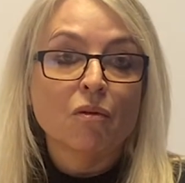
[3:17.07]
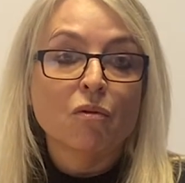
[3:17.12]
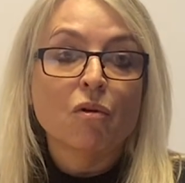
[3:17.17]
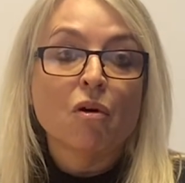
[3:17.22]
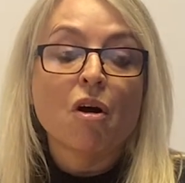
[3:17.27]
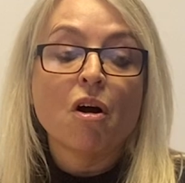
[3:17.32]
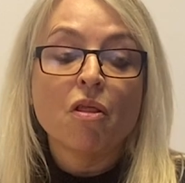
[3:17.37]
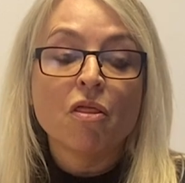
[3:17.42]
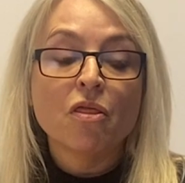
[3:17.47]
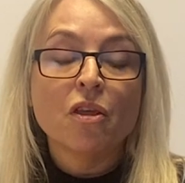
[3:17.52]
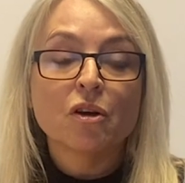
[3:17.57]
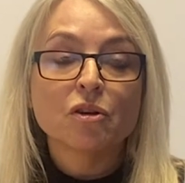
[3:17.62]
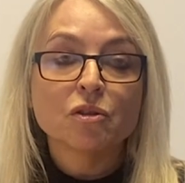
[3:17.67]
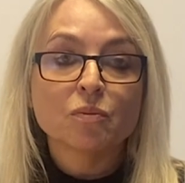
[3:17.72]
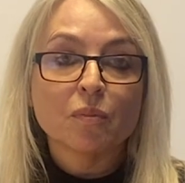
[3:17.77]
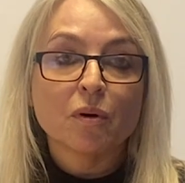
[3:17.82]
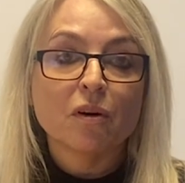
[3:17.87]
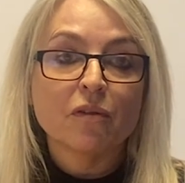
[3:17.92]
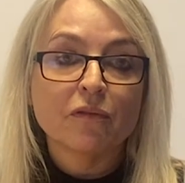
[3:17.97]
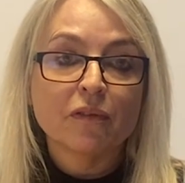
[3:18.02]
on those
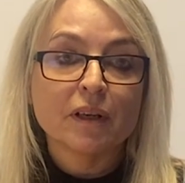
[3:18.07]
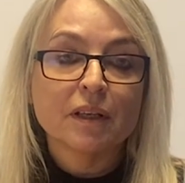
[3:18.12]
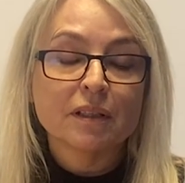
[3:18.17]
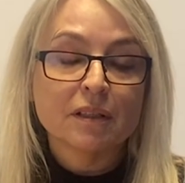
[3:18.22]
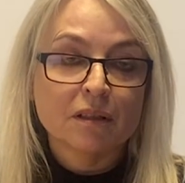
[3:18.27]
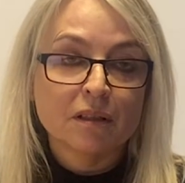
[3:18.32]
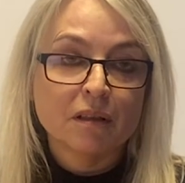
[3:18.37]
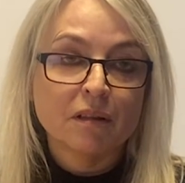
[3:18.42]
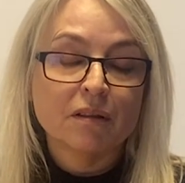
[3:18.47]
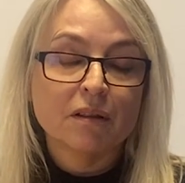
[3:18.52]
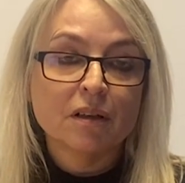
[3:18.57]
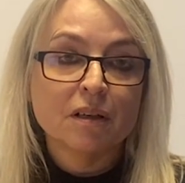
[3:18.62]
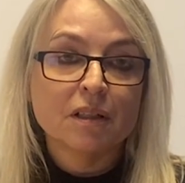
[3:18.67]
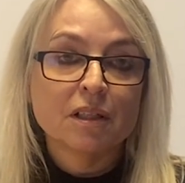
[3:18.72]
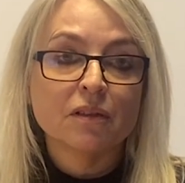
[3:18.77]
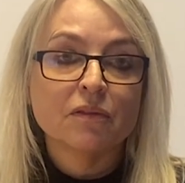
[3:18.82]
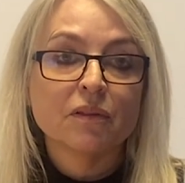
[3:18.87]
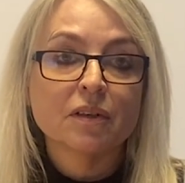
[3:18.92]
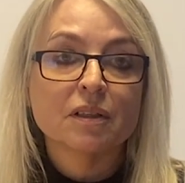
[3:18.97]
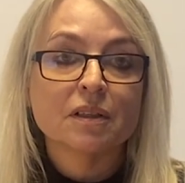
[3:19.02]
profits to the
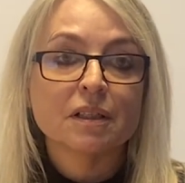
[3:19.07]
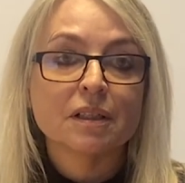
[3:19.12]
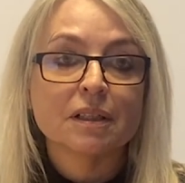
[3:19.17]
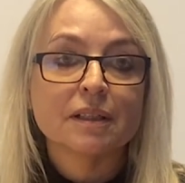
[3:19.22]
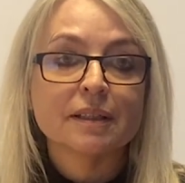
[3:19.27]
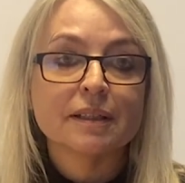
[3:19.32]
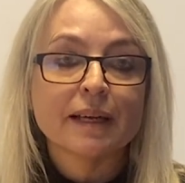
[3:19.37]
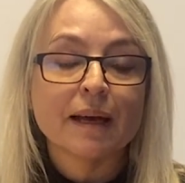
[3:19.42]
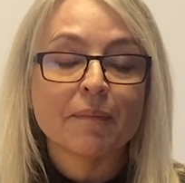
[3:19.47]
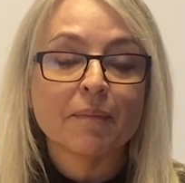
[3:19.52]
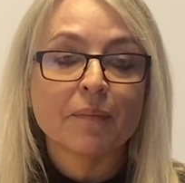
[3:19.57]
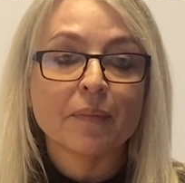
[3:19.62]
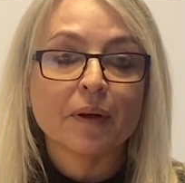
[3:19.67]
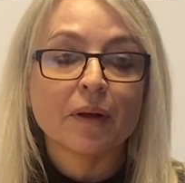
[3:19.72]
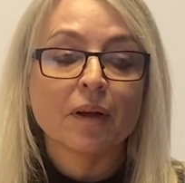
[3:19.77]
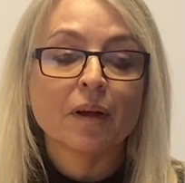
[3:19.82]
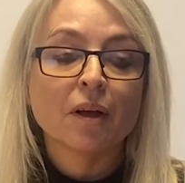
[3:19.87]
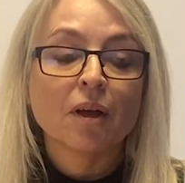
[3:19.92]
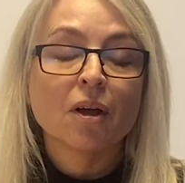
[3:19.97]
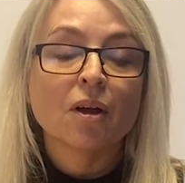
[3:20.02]
31st of
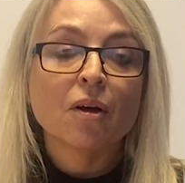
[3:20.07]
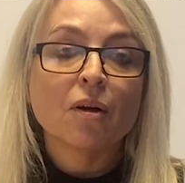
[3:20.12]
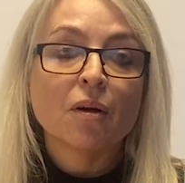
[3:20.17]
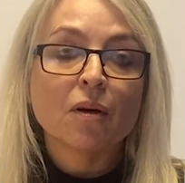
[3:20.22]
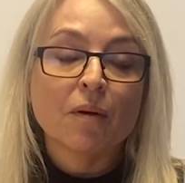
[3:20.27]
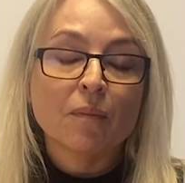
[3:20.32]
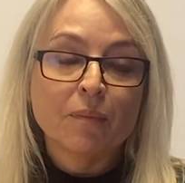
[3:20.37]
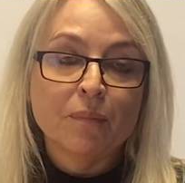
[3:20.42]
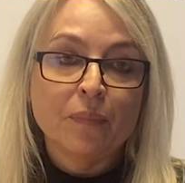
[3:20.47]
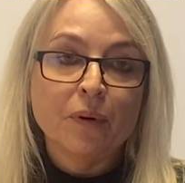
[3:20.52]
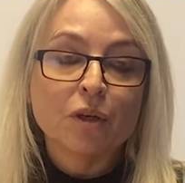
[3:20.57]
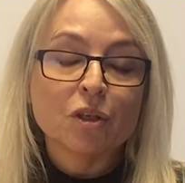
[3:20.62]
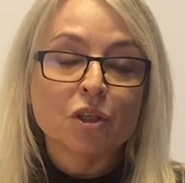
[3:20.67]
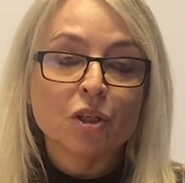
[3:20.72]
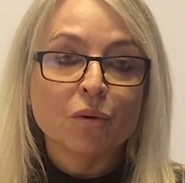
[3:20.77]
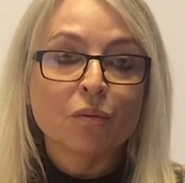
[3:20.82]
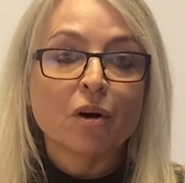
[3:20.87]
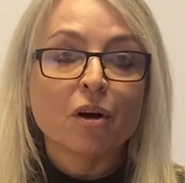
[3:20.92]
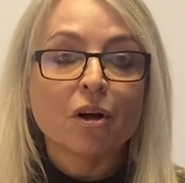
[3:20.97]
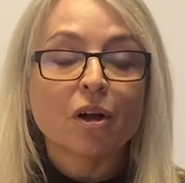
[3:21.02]
December, but
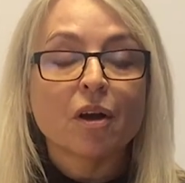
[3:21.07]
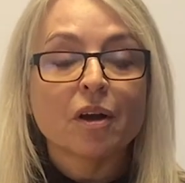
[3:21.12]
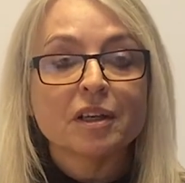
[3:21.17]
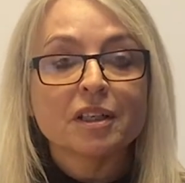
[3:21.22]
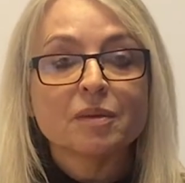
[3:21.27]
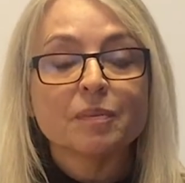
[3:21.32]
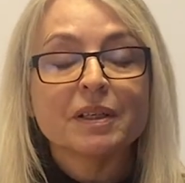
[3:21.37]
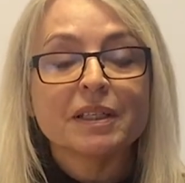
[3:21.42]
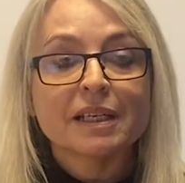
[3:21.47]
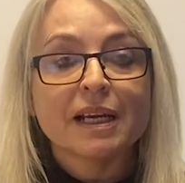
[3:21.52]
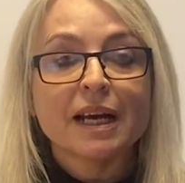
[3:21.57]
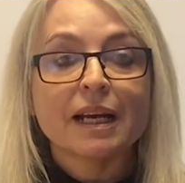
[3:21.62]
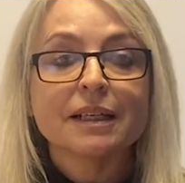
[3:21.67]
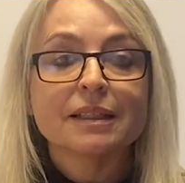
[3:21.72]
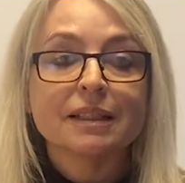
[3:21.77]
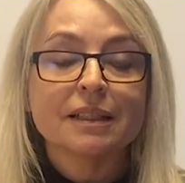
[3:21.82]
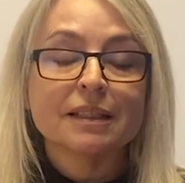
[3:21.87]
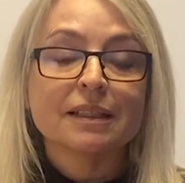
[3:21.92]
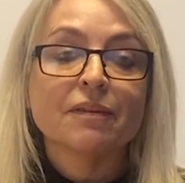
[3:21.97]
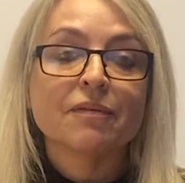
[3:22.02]
you are going to be taxed
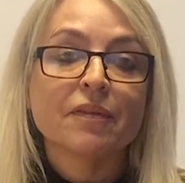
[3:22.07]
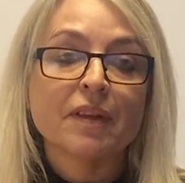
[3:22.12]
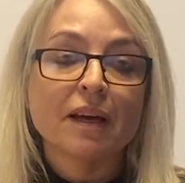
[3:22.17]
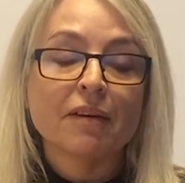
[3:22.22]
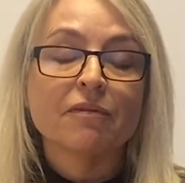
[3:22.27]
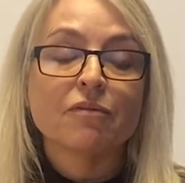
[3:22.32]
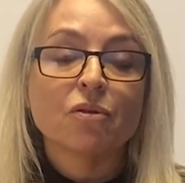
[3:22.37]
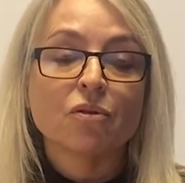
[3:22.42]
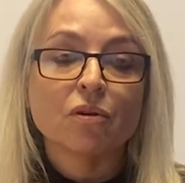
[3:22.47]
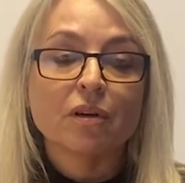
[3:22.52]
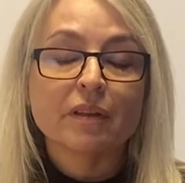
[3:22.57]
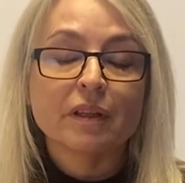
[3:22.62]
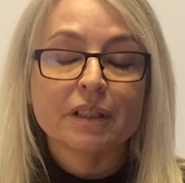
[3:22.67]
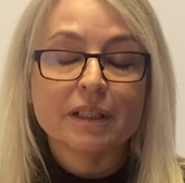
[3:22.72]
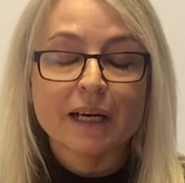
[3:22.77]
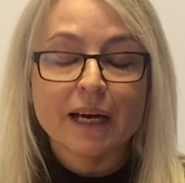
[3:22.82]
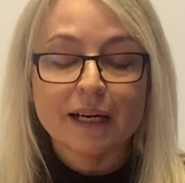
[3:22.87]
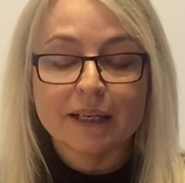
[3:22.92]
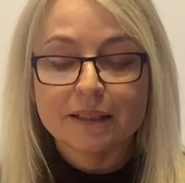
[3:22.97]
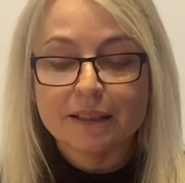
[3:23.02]
as if they fall in the
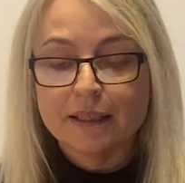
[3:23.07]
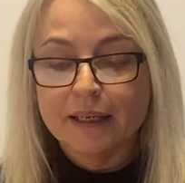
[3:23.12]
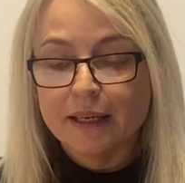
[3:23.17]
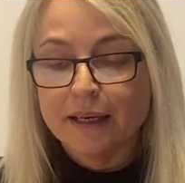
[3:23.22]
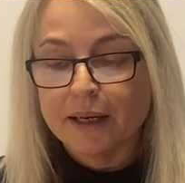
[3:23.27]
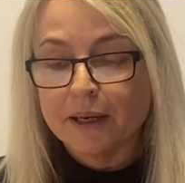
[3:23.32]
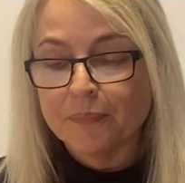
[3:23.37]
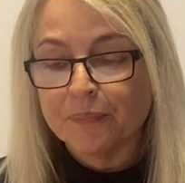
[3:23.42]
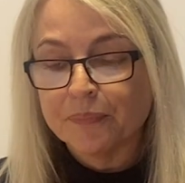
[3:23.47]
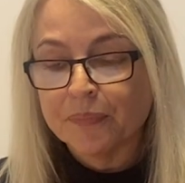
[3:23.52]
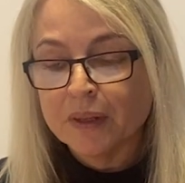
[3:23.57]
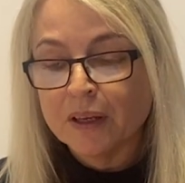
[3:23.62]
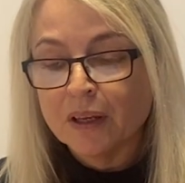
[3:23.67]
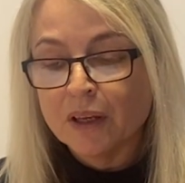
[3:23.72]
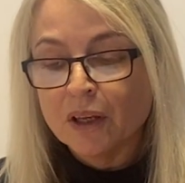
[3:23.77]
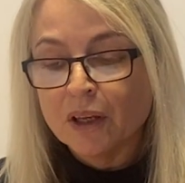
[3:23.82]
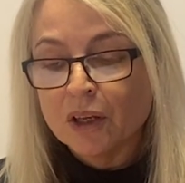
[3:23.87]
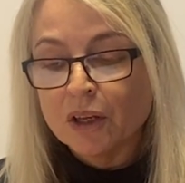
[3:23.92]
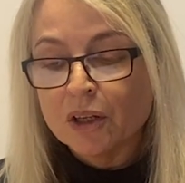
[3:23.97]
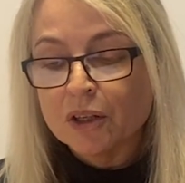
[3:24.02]
tax year.
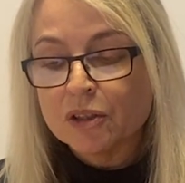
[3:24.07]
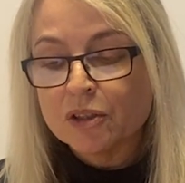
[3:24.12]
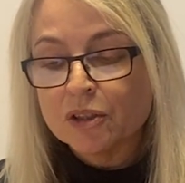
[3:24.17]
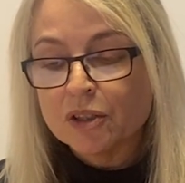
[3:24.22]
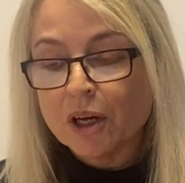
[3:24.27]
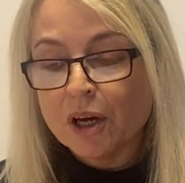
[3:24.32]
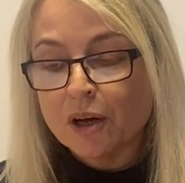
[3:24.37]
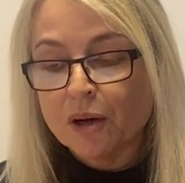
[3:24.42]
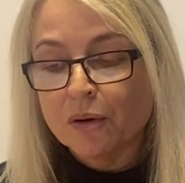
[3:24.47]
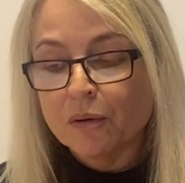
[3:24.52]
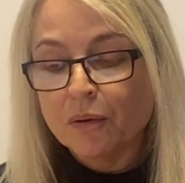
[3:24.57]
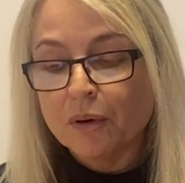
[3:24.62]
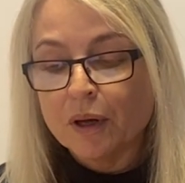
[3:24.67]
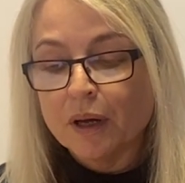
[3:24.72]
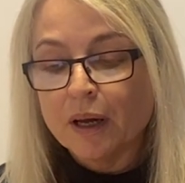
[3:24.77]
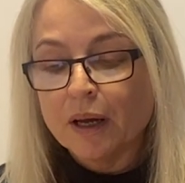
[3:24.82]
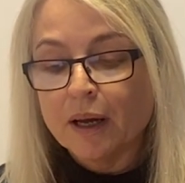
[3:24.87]
So